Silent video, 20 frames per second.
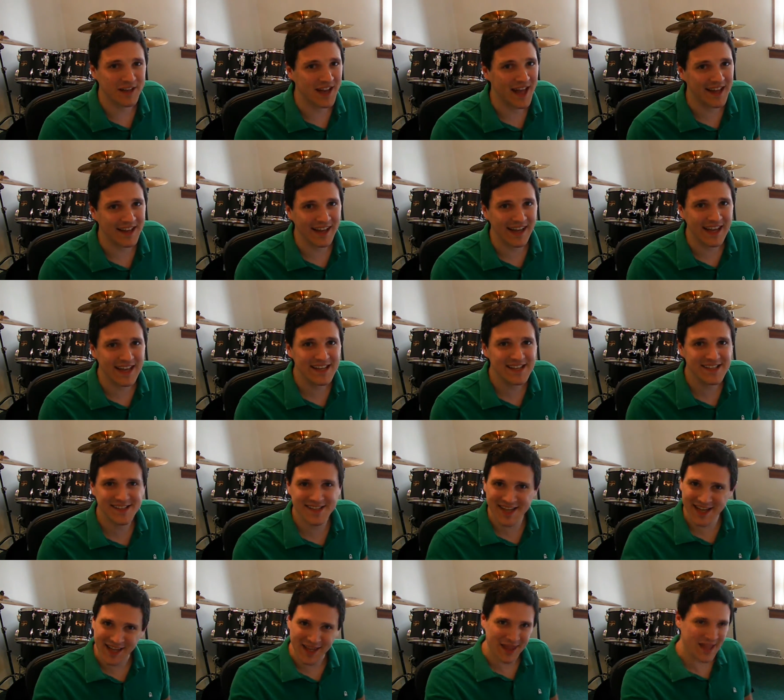but not
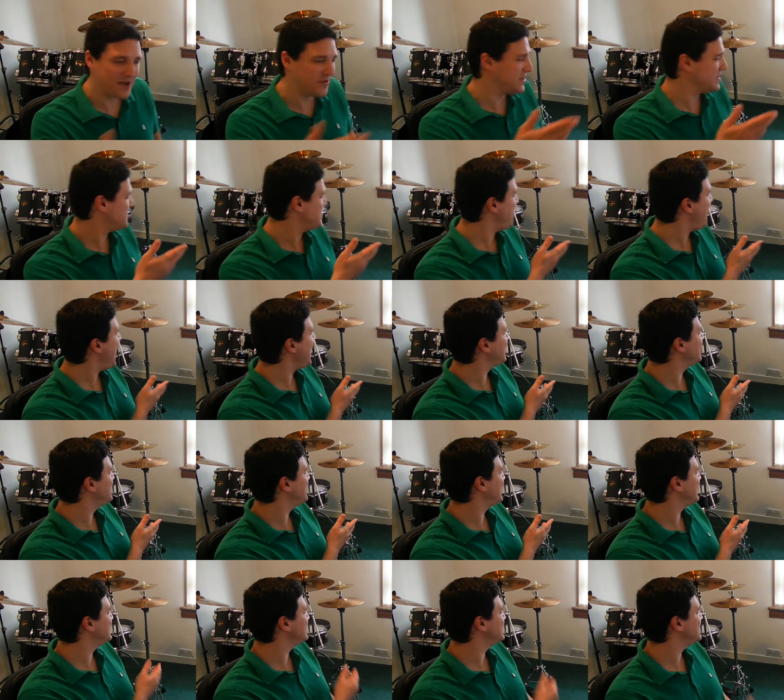least, there in the back
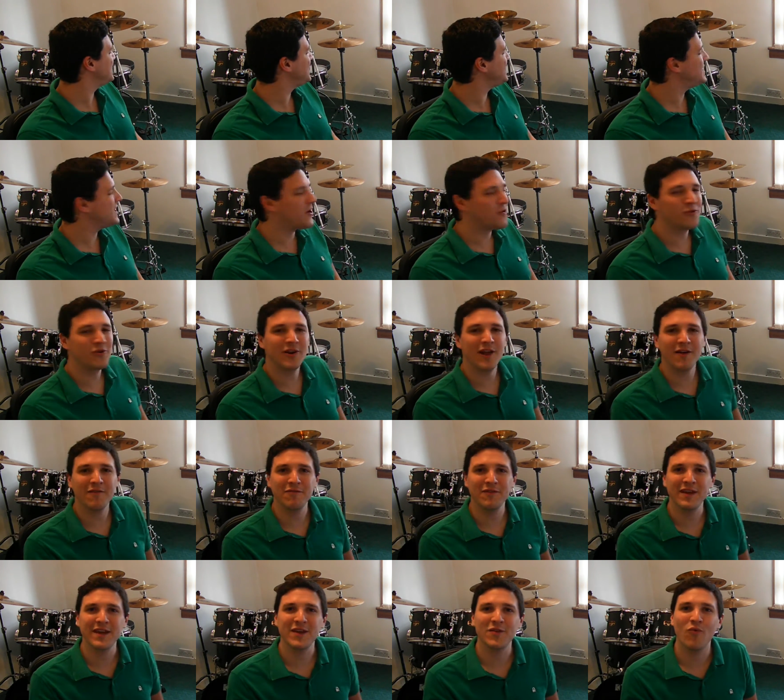you can see our
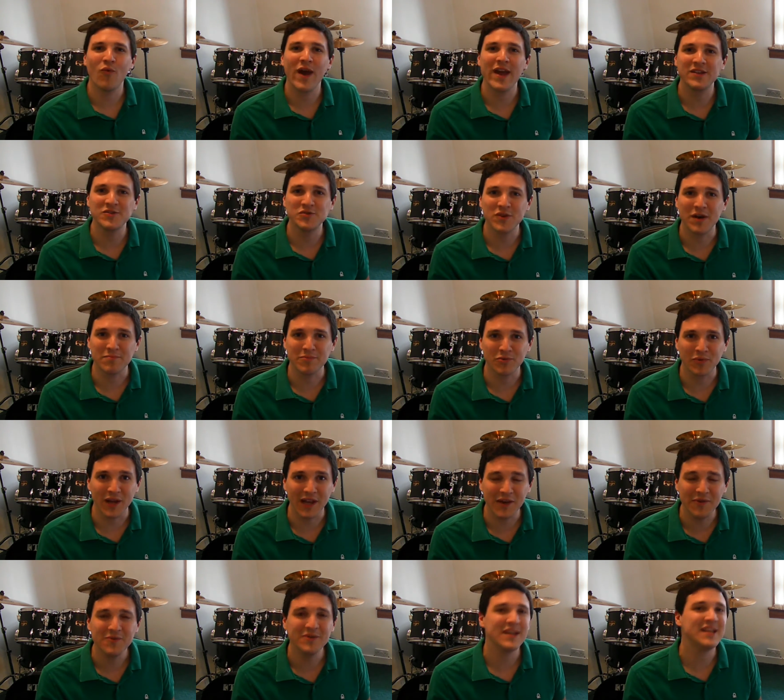lovely Way to
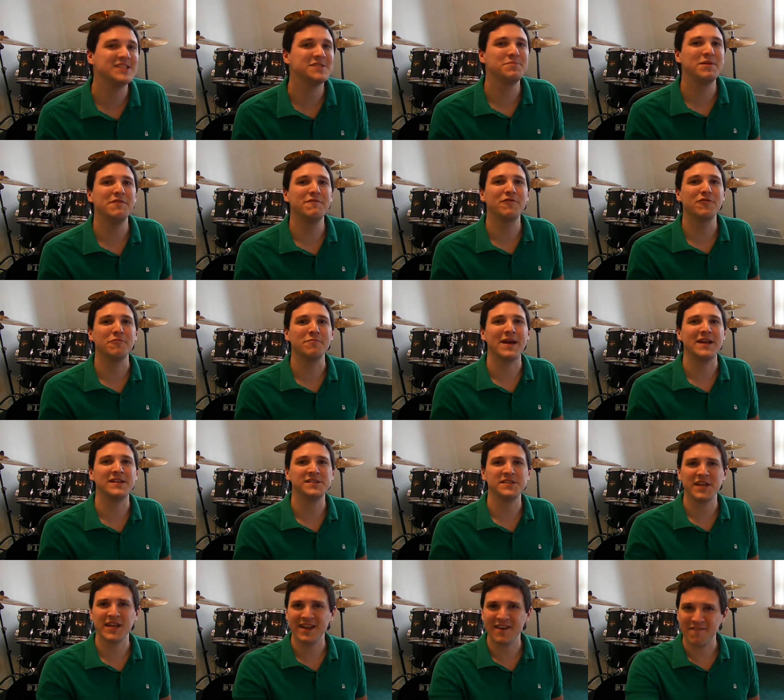Amarillo. It's been
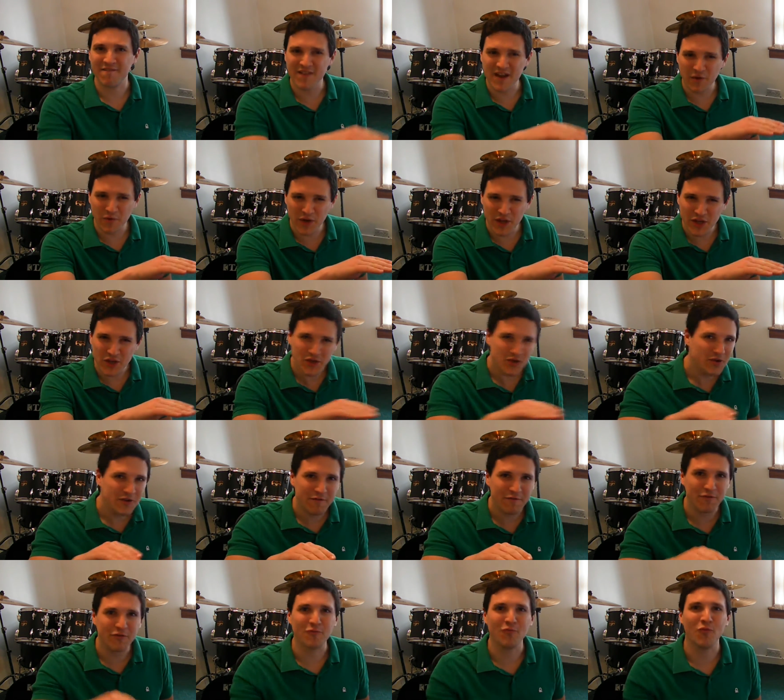fermenting in a very
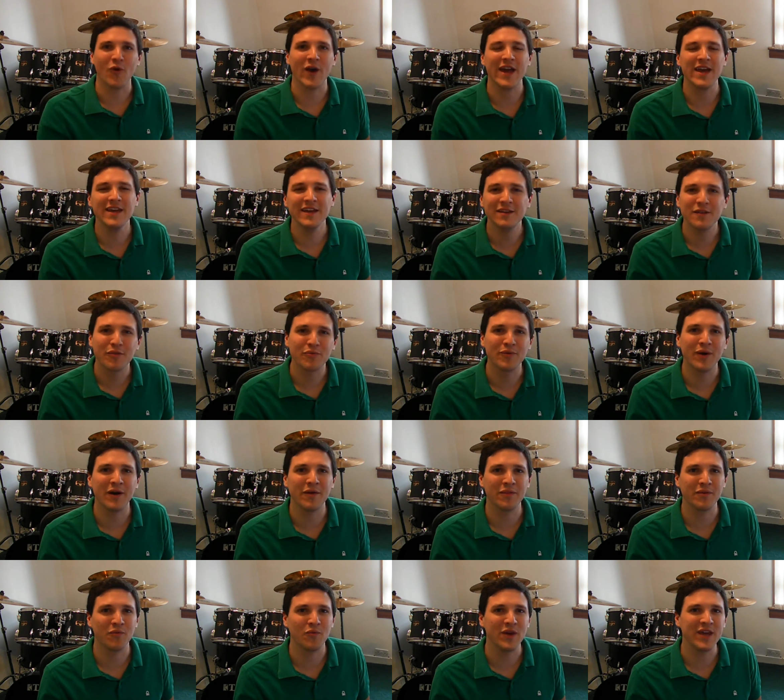uniform way
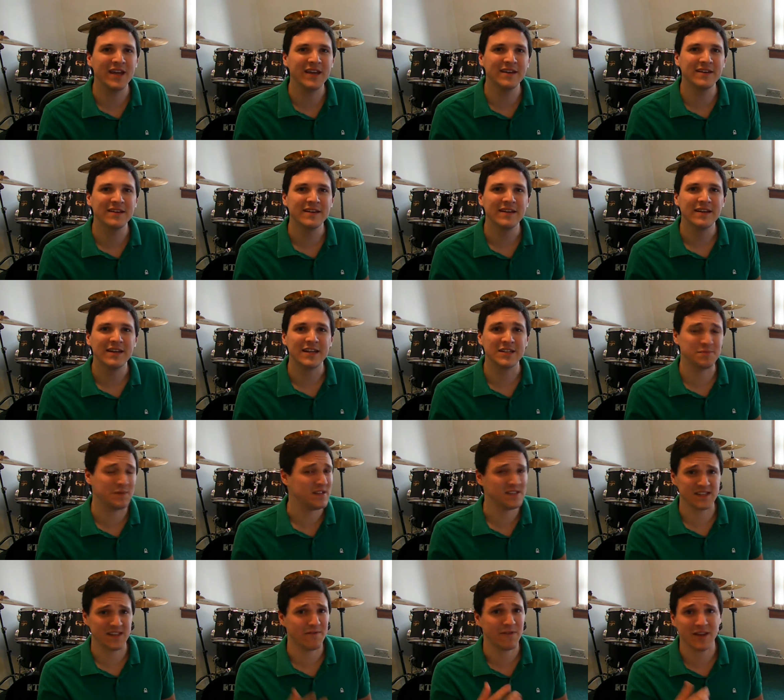throughout the week. It's
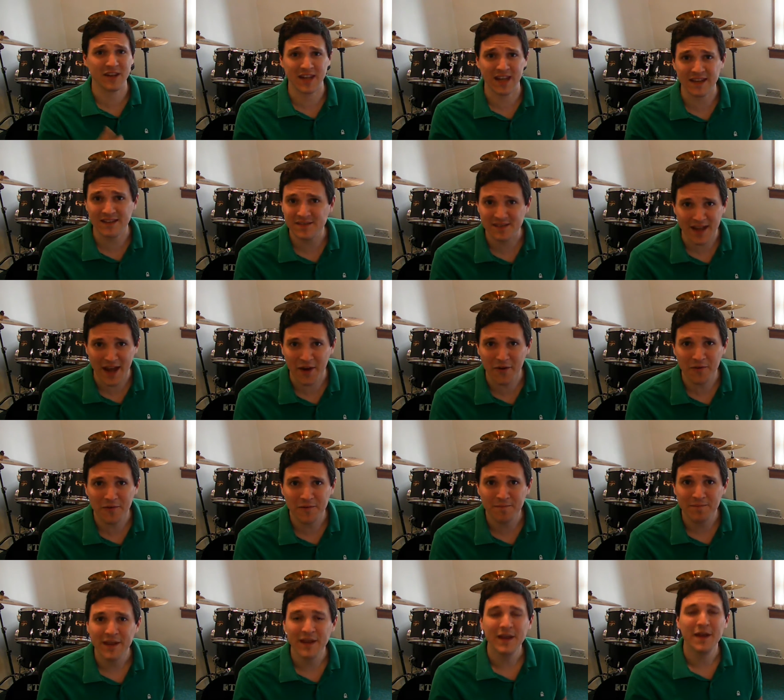been 7 days now,
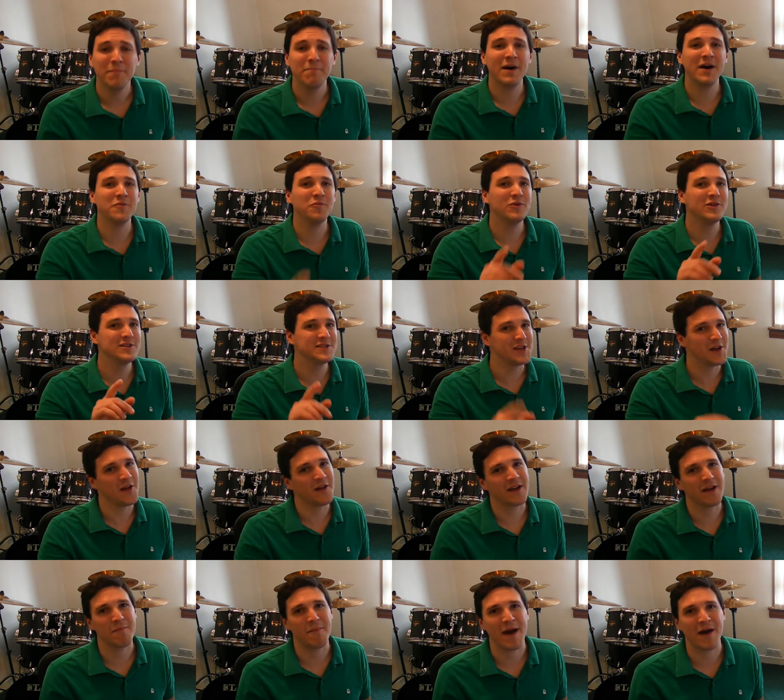but we'll
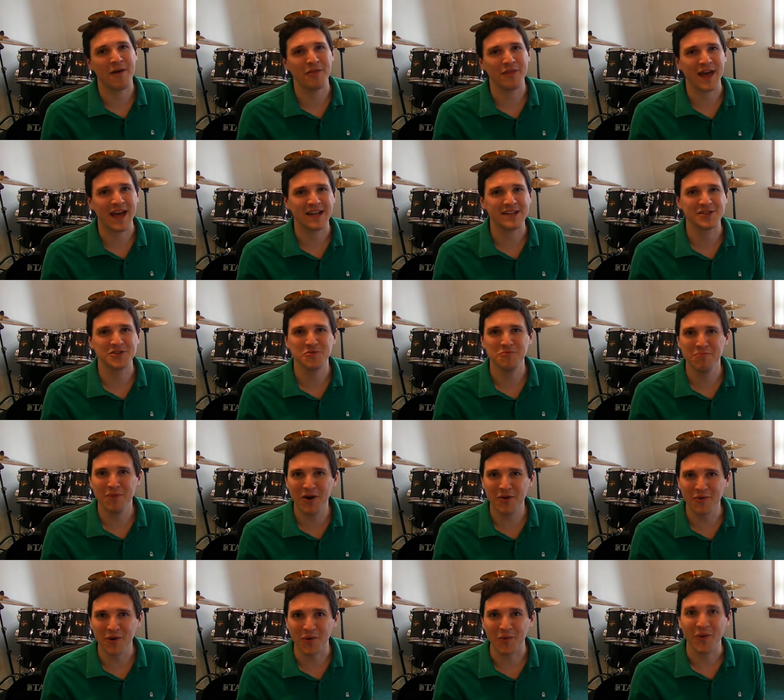talk about that
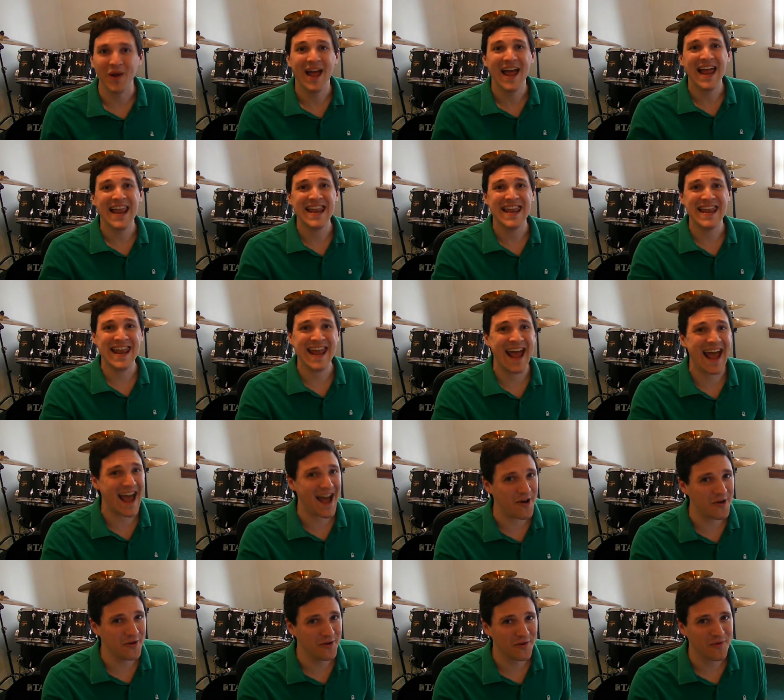tomorrow.
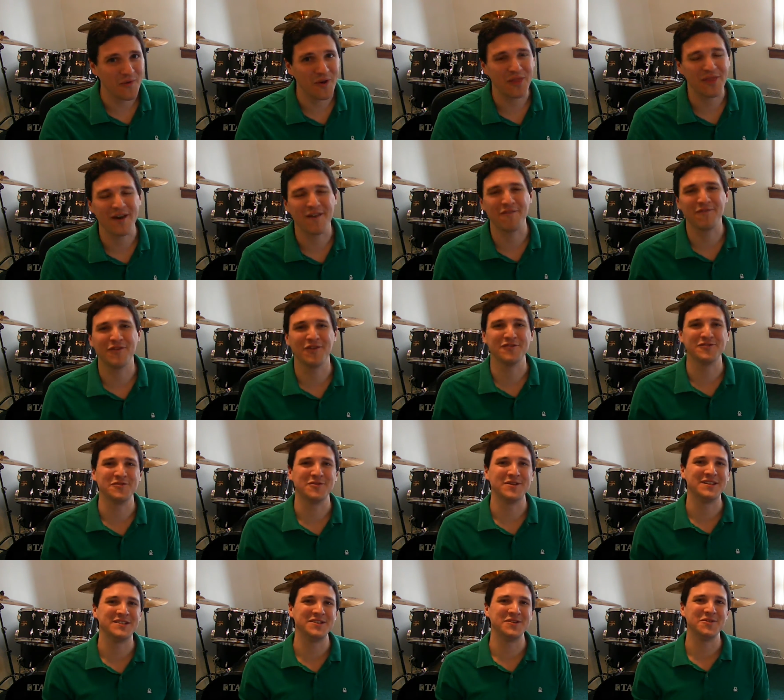Now, without
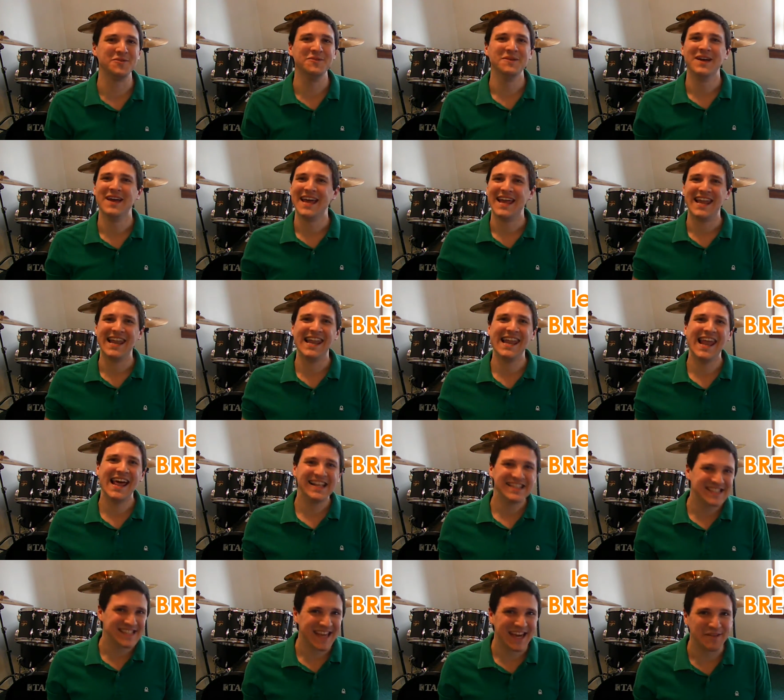further ado,
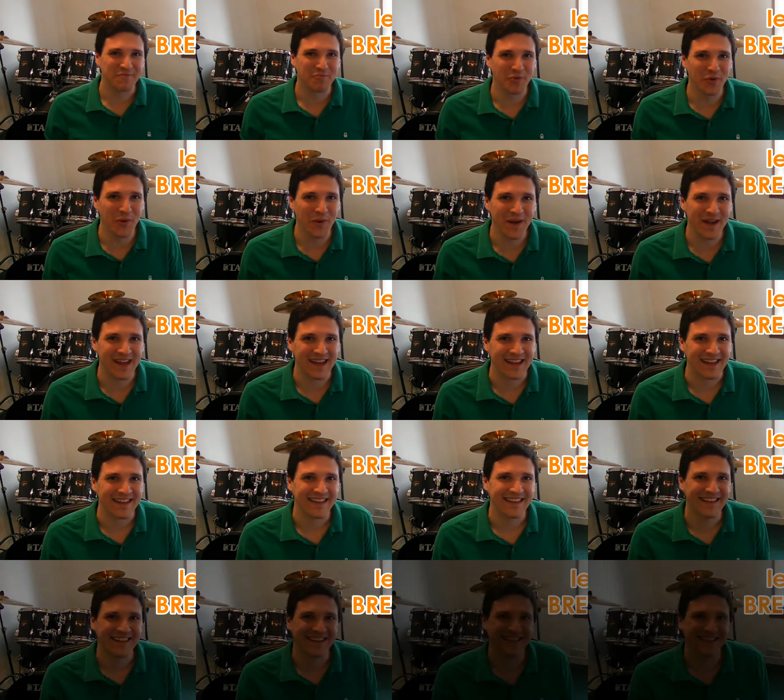let's get brewing!